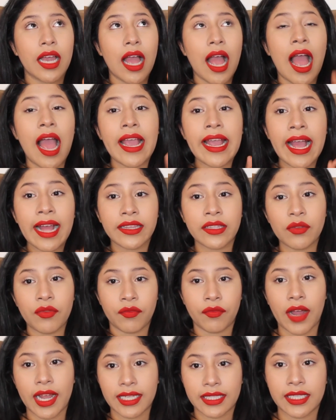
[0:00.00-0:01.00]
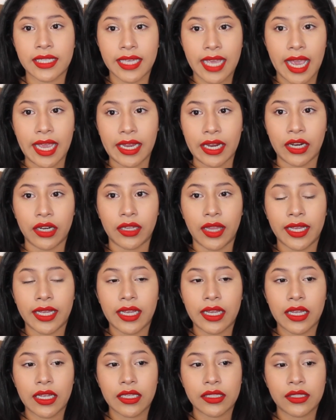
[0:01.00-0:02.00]
I have to fight to get here
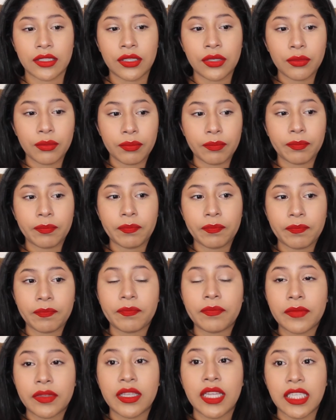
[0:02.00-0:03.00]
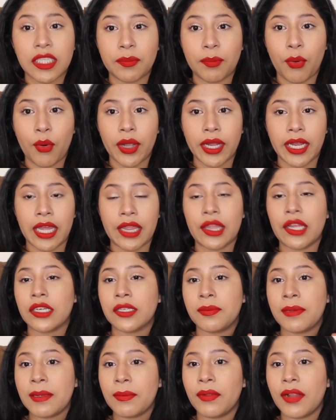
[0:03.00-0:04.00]
like to this point and
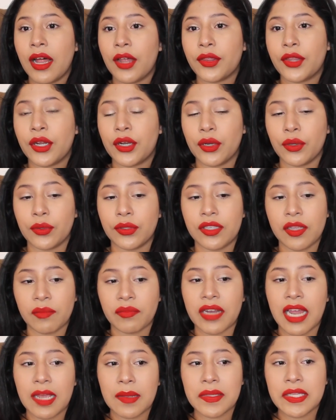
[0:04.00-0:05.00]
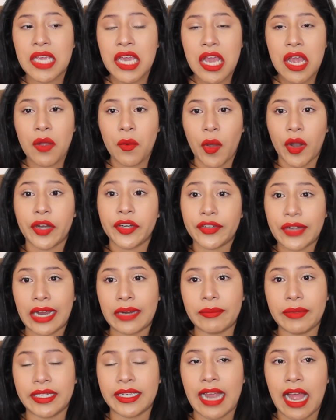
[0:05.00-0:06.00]
there's people out there who sometimes want to
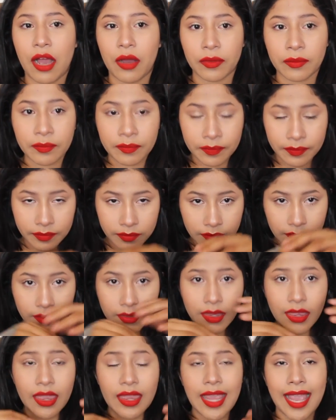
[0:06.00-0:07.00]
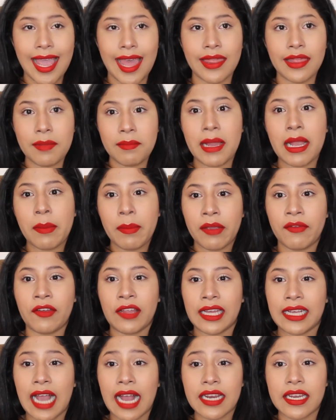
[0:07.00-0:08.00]
drag me down and they make me feel
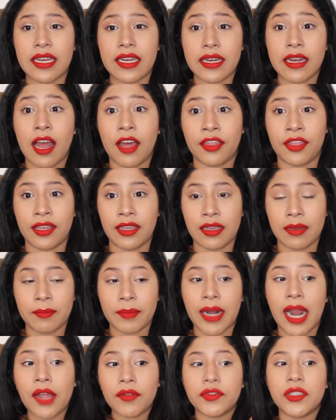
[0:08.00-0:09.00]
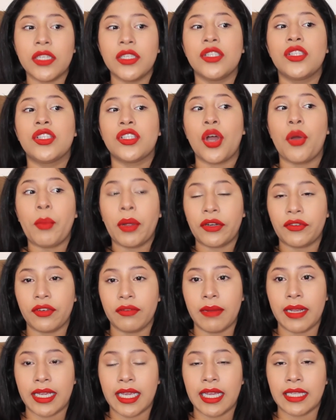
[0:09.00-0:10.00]
like I did nothing. But I've done so much for
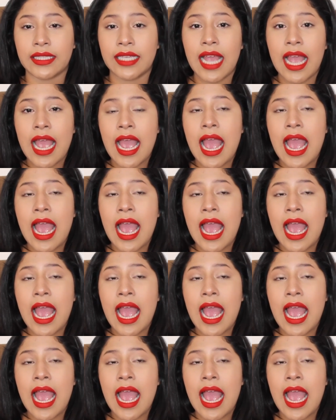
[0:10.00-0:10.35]
my kids.